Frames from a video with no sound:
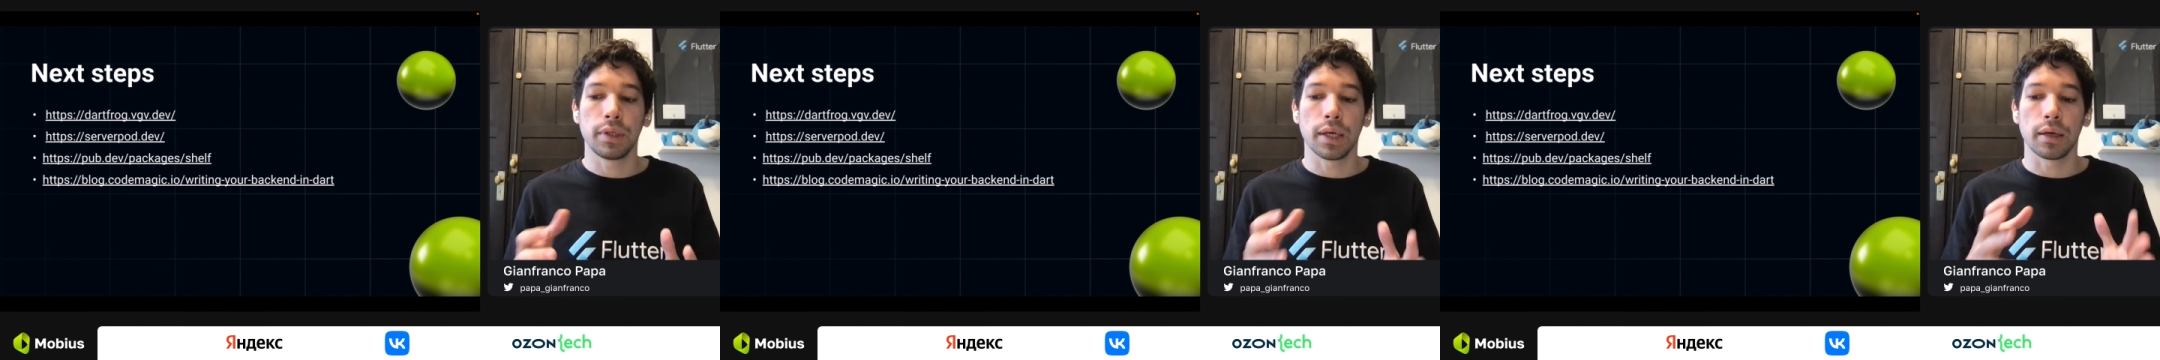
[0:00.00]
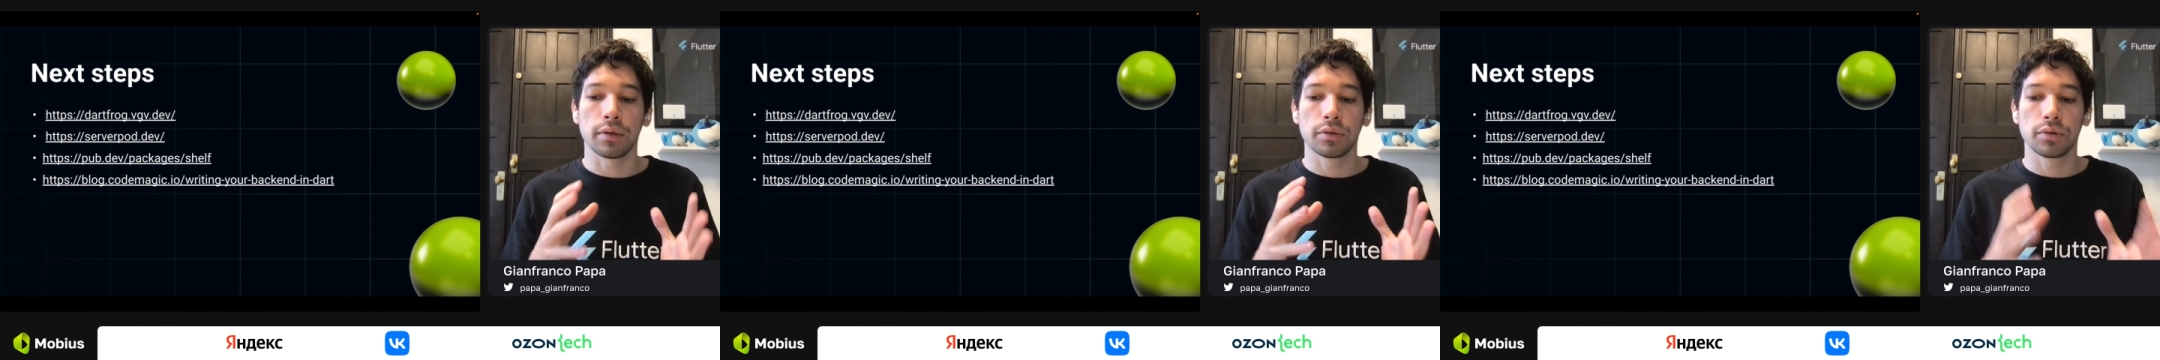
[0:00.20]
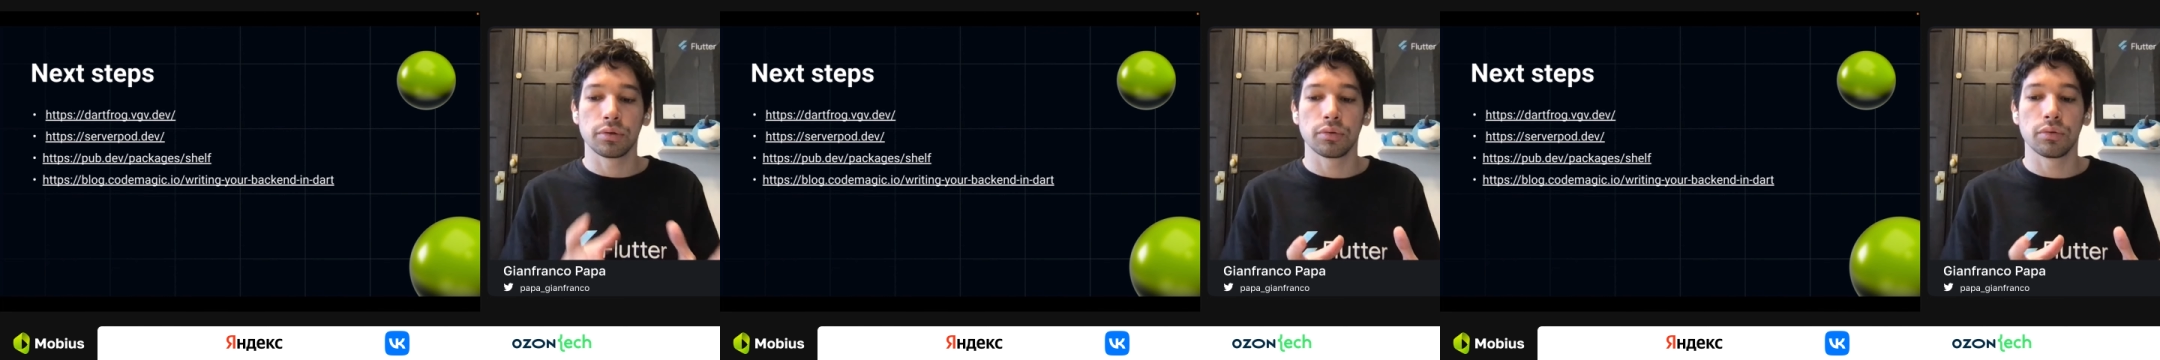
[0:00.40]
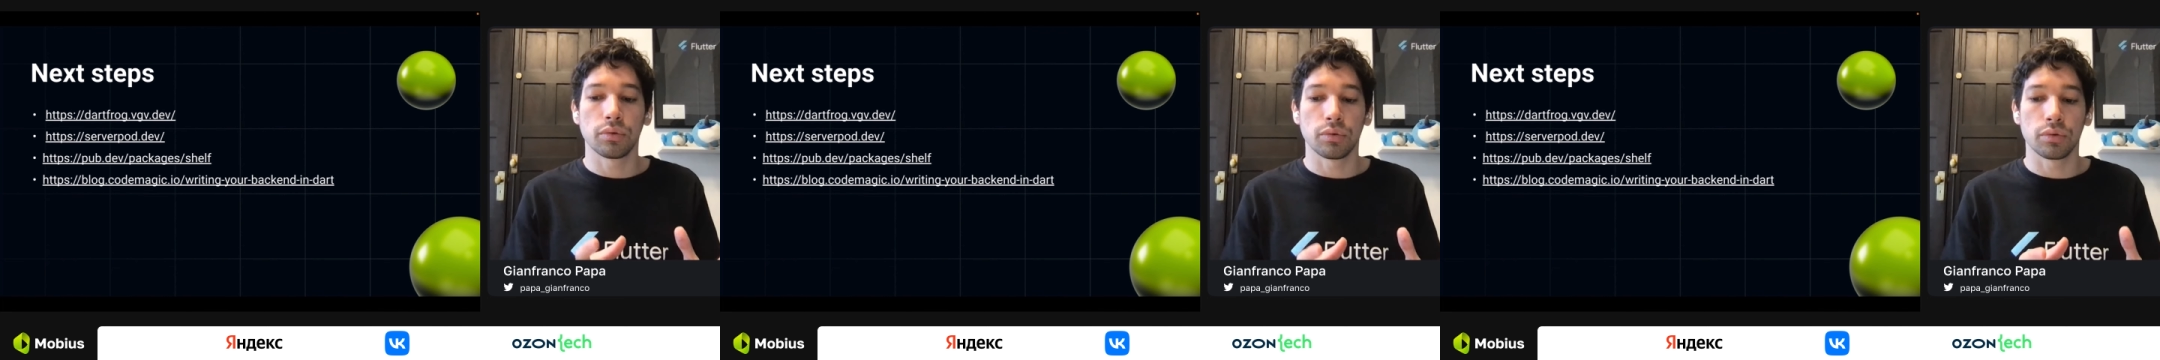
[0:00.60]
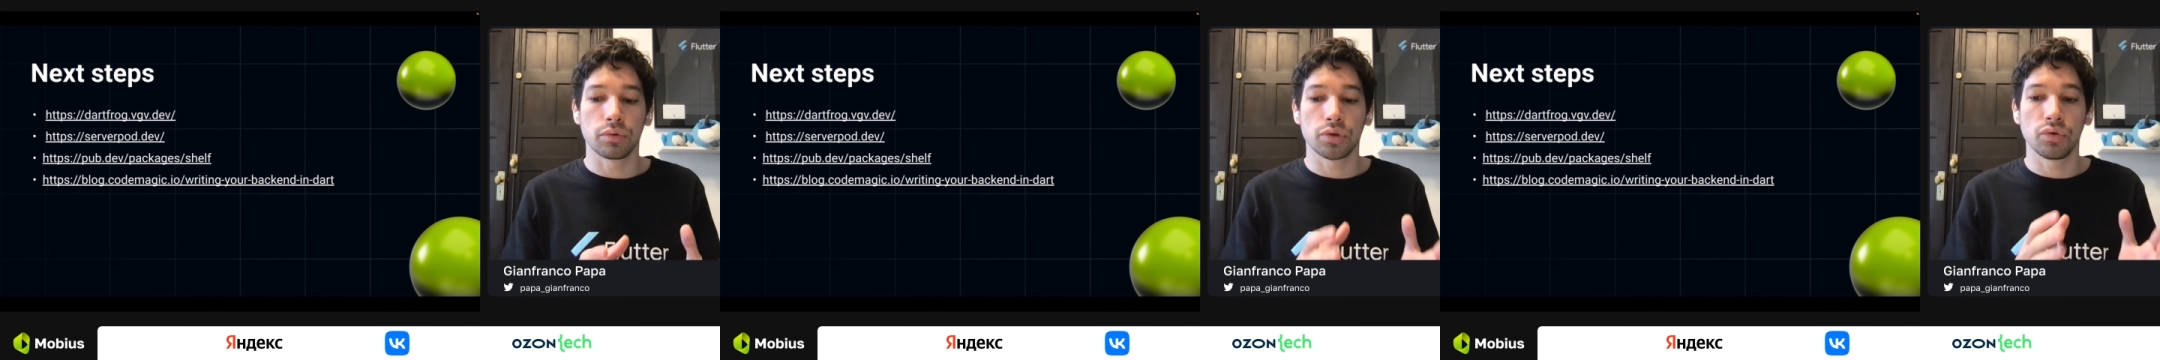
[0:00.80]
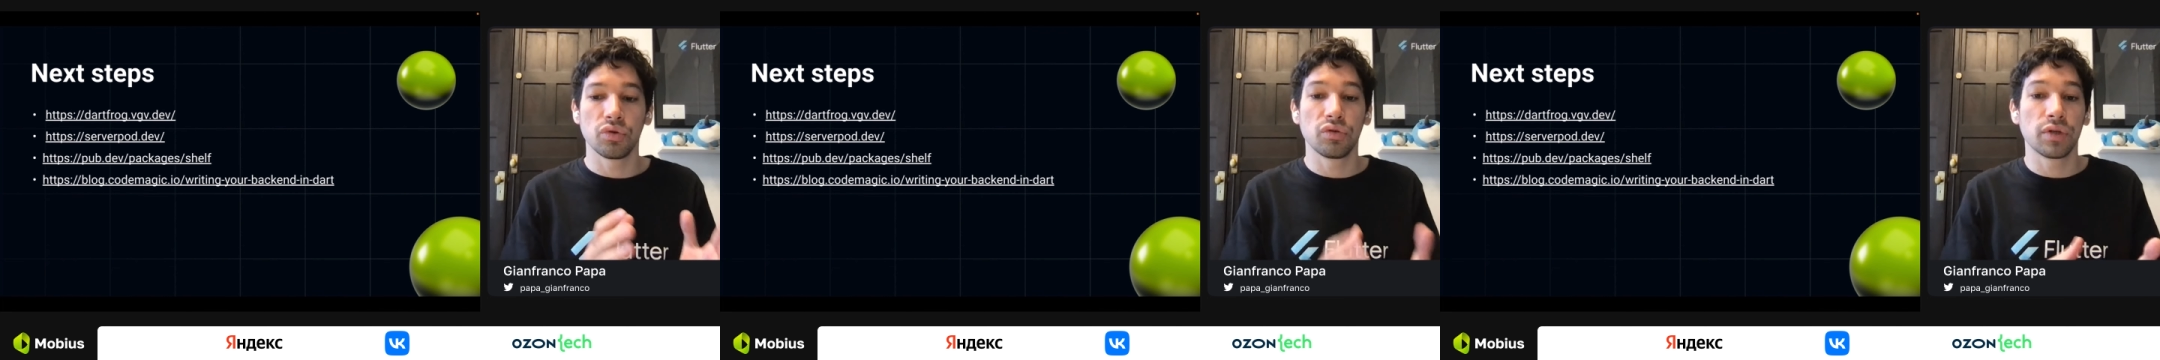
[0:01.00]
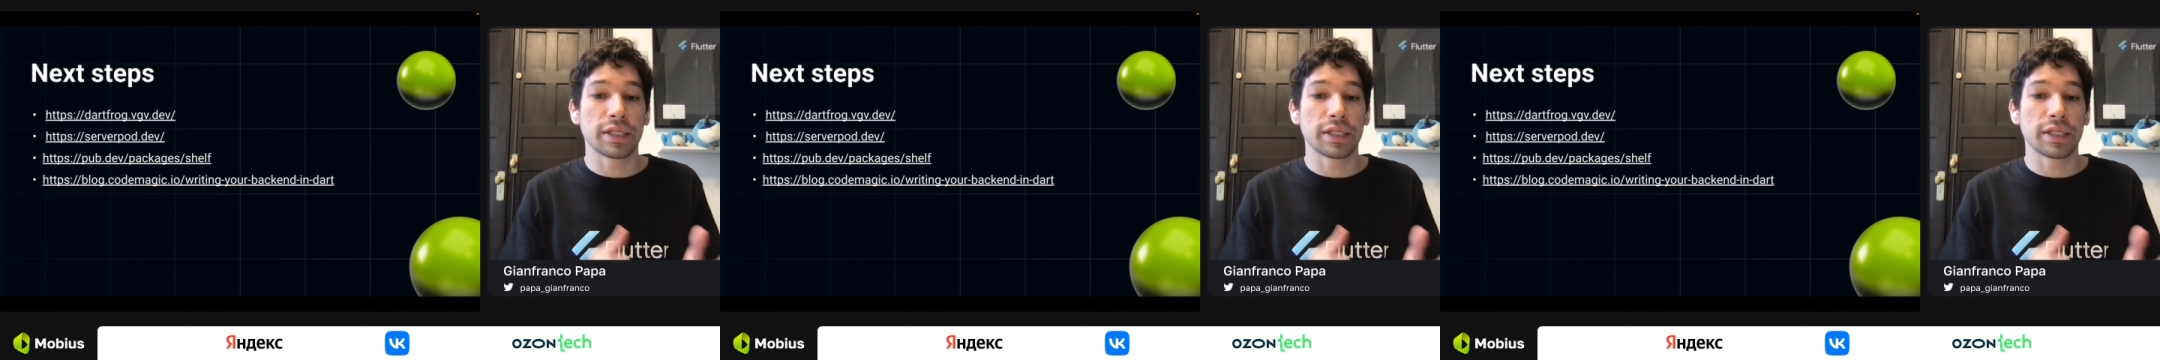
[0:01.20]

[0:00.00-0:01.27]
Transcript: yeah, to to do